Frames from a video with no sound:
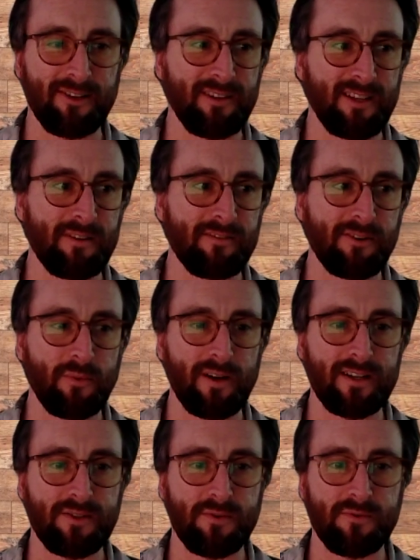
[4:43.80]
It can be a
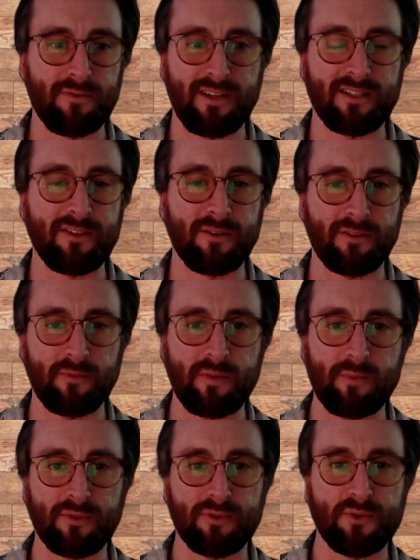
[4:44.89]
fun way to get to know
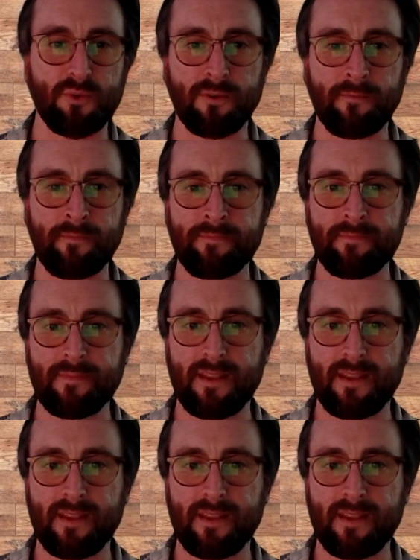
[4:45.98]
other people at school.